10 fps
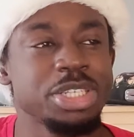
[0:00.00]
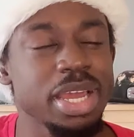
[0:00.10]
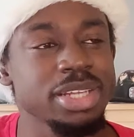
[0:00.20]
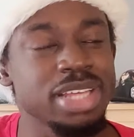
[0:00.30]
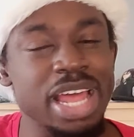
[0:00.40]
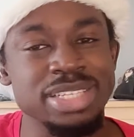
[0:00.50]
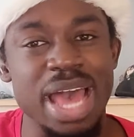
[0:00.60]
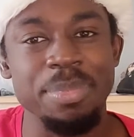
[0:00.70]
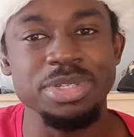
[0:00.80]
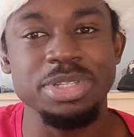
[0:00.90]
change that has
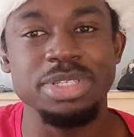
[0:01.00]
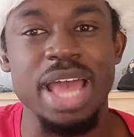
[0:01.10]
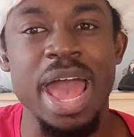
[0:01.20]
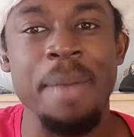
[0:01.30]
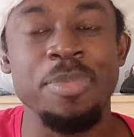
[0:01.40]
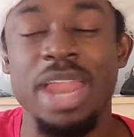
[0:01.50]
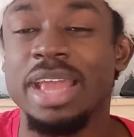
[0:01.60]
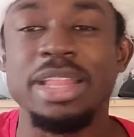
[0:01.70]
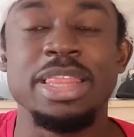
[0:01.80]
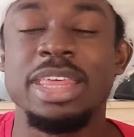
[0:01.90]
happened to this app that I
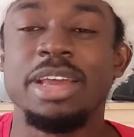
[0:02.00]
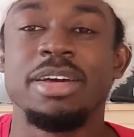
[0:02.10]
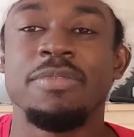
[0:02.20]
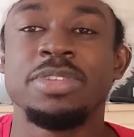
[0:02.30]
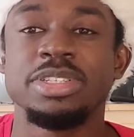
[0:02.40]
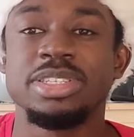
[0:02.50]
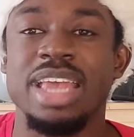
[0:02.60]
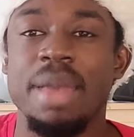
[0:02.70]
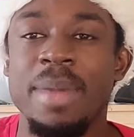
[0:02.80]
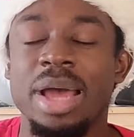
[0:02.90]
can think of since it
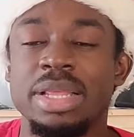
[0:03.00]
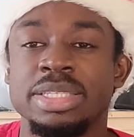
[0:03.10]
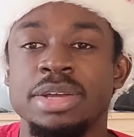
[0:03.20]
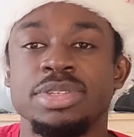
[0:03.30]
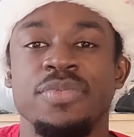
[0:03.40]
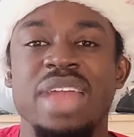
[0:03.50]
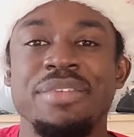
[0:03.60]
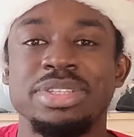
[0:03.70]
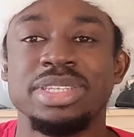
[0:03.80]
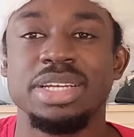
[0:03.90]
came out is there's a
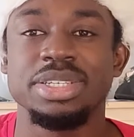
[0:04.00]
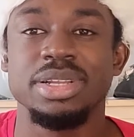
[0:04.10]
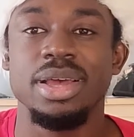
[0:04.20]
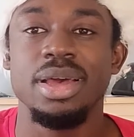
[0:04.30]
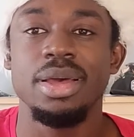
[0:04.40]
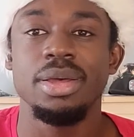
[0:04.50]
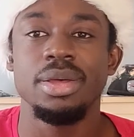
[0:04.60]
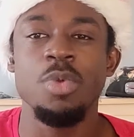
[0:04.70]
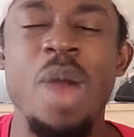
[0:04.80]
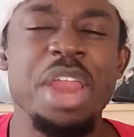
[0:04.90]
favorite section.
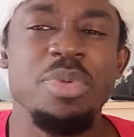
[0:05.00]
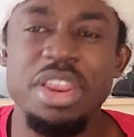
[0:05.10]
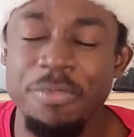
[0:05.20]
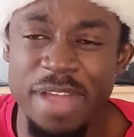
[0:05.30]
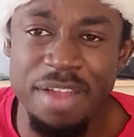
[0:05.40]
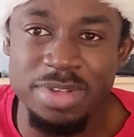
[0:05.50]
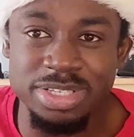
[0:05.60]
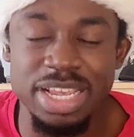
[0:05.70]
And why do you need a favorite